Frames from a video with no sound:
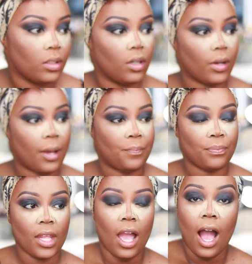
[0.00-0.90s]
Okay.
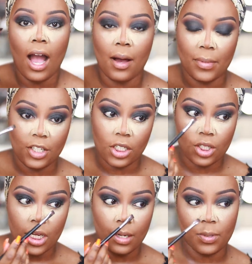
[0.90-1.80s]
Um,
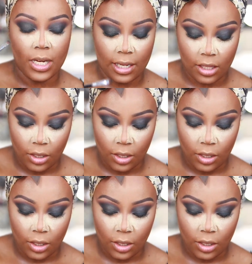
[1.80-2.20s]
just to kind of protect